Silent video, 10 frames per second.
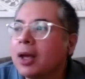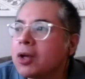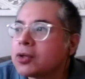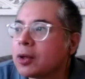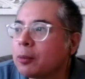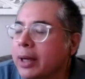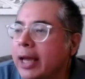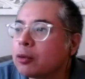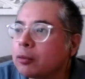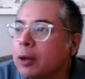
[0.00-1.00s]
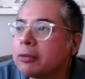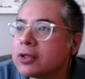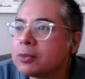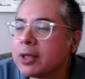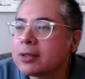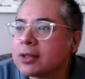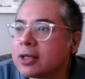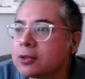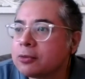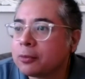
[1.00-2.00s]
So when I grow this
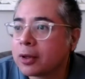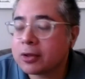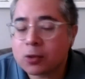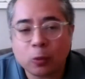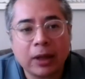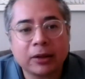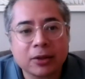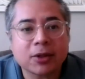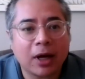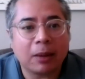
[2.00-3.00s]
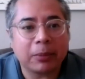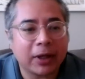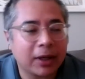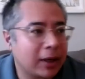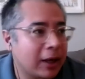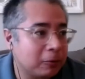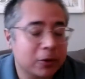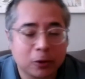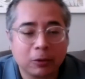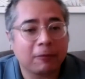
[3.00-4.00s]
business for this wellness company, and we're
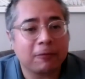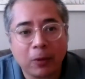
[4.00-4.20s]
doing